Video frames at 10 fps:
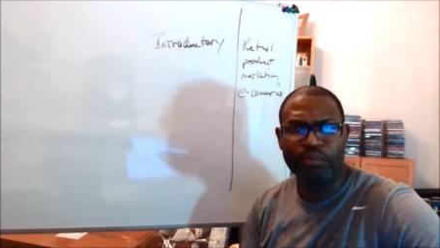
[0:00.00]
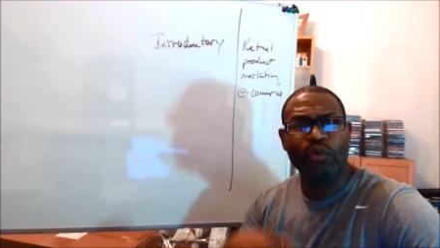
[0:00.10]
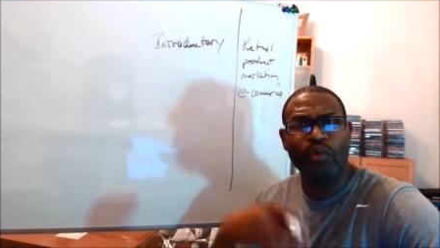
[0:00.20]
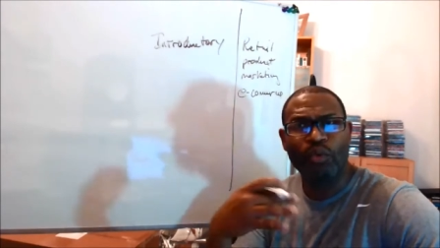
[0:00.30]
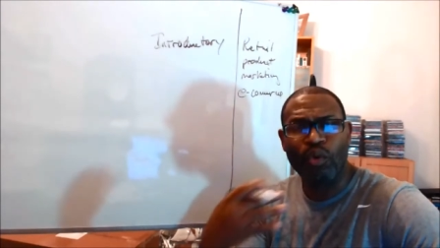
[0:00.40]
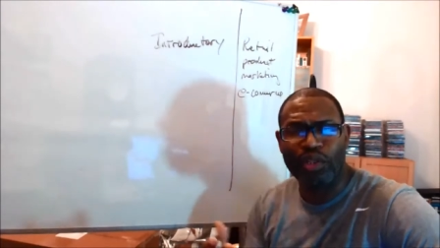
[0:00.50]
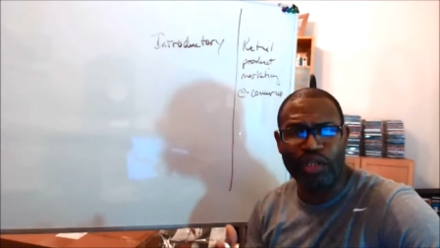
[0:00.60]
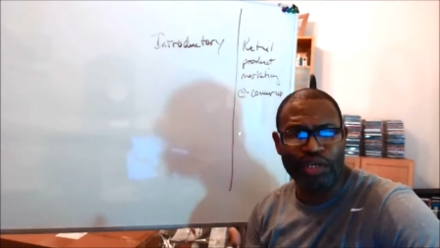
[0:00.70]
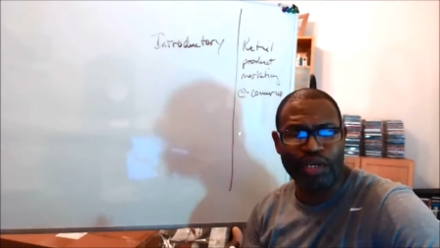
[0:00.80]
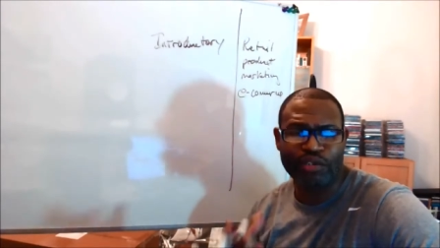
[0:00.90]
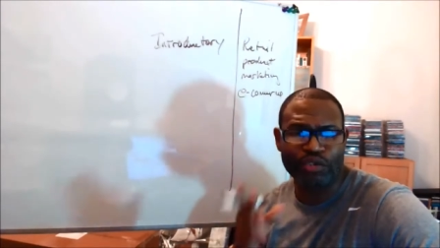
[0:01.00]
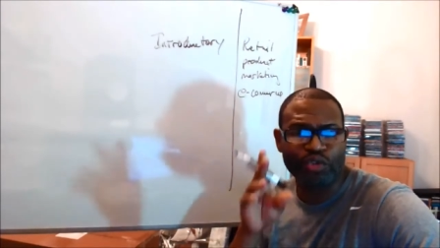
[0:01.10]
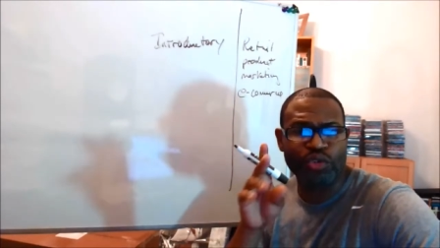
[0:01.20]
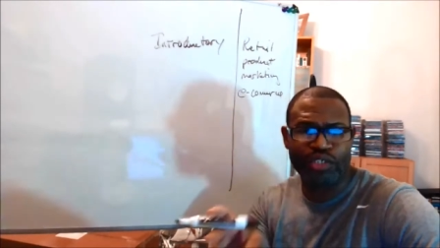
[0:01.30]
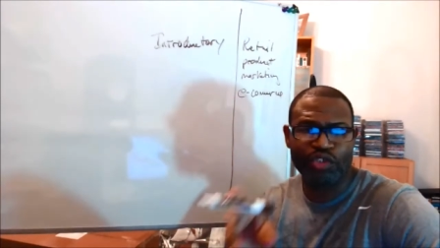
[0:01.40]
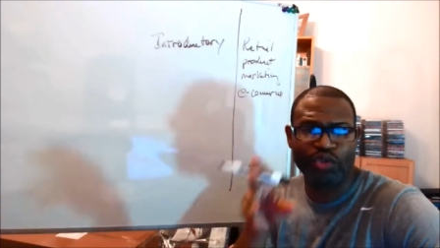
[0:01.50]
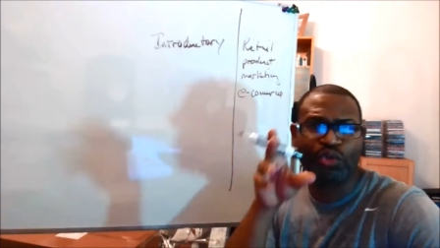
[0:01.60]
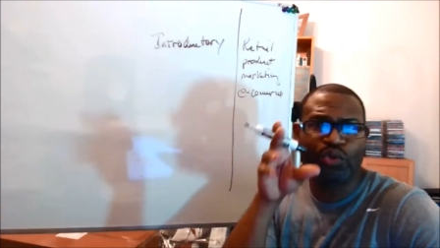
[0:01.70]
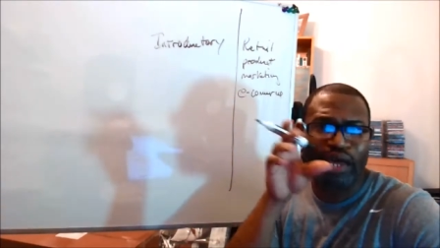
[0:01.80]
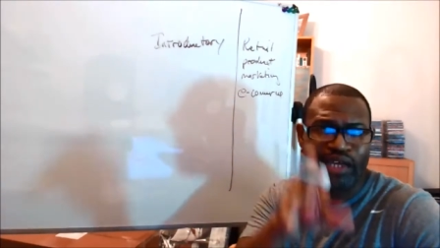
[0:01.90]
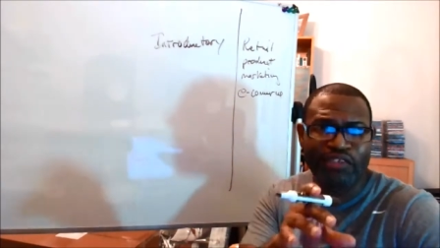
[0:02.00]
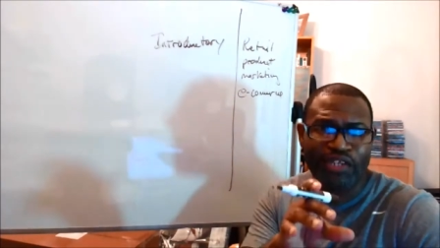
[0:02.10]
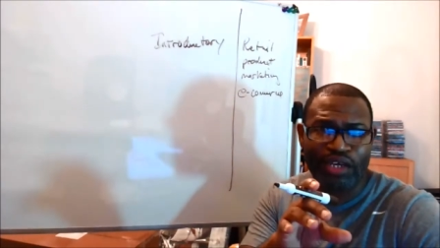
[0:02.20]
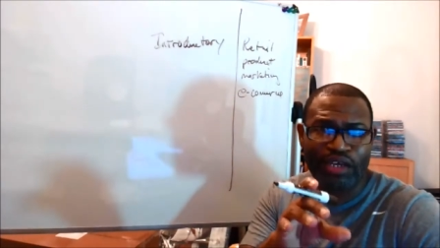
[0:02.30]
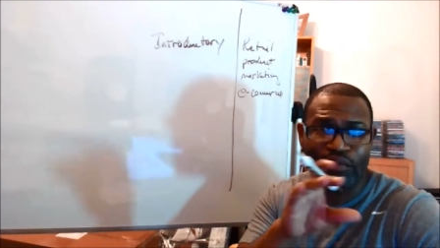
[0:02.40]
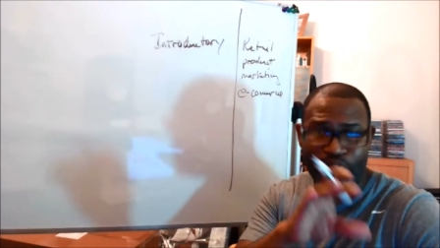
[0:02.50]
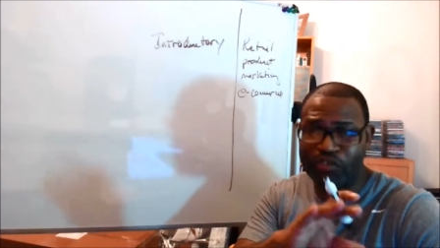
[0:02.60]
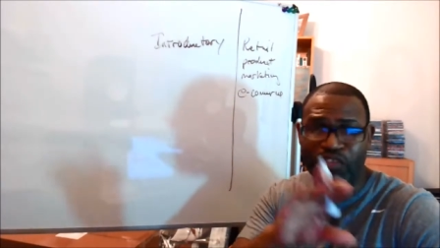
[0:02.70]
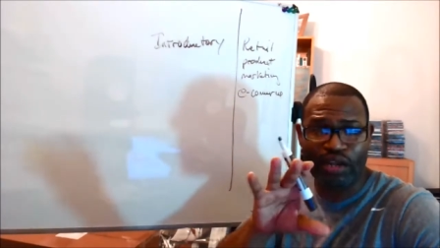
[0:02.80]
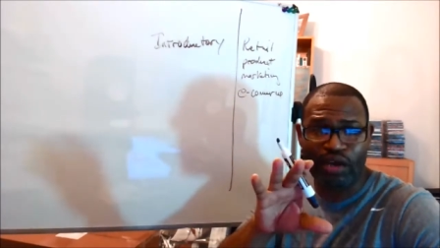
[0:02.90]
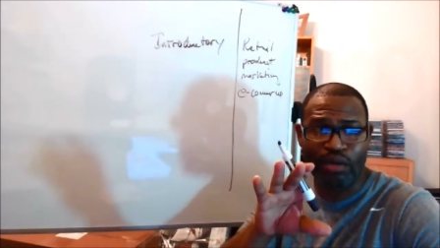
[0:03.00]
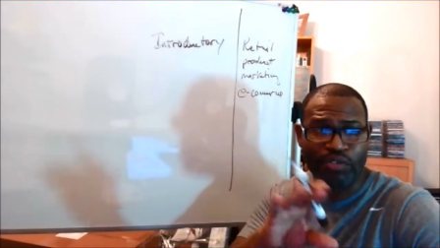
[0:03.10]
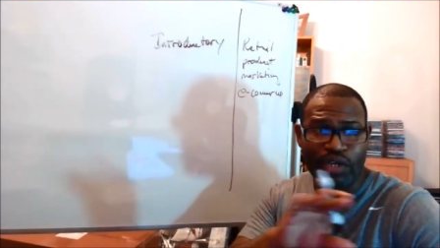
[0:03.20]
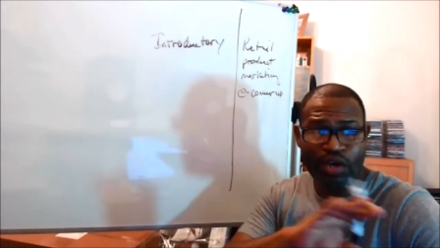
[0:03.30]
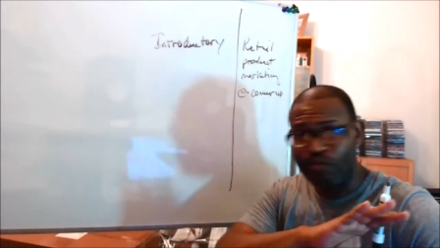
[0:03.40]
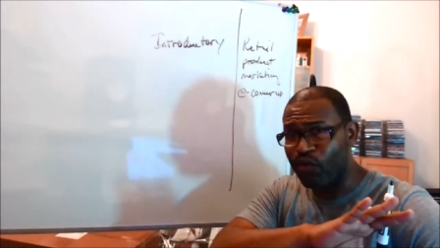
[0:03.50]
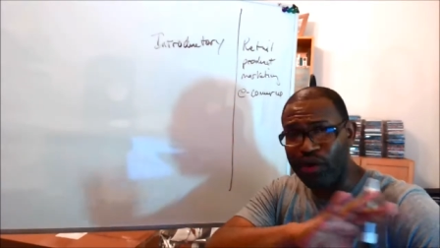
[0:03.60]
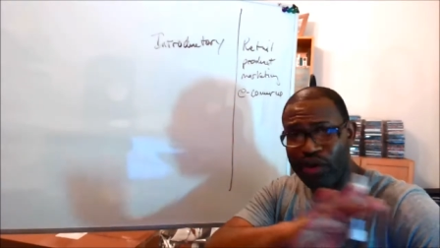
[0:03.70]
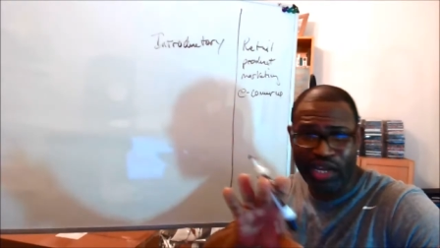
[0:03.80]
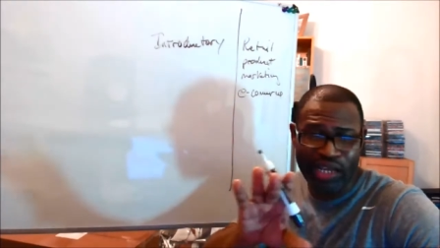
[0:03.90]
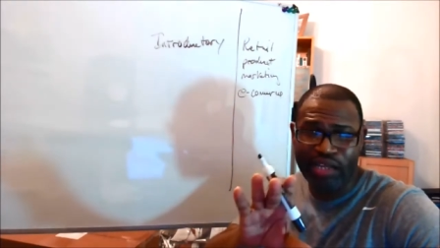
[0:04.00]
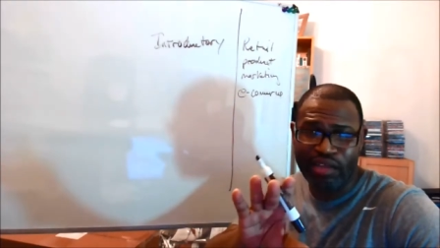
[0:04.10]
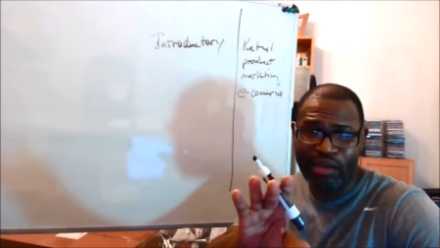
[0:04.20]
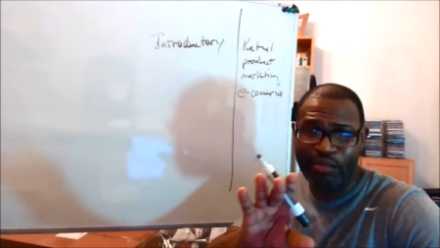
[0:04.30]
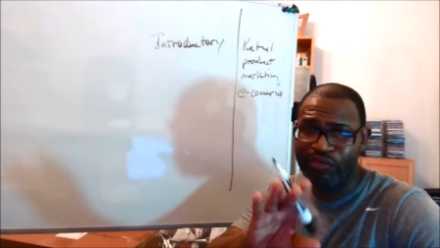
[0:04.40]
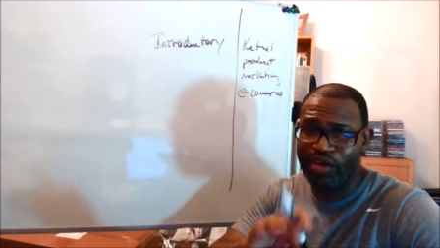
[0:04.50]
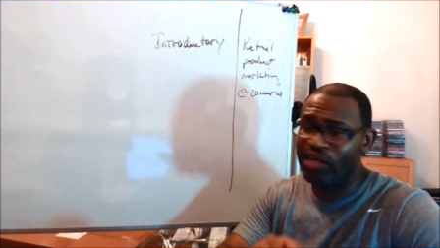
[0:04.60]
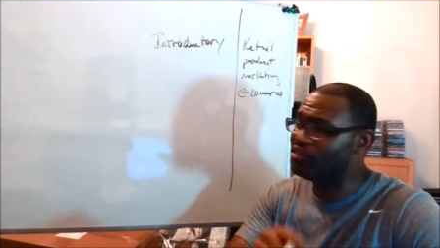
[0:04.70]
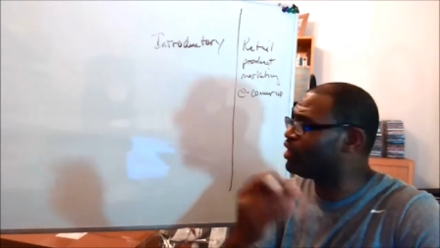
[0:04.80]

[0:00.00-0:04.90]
When we look at the traditional essay setups for any type of essay,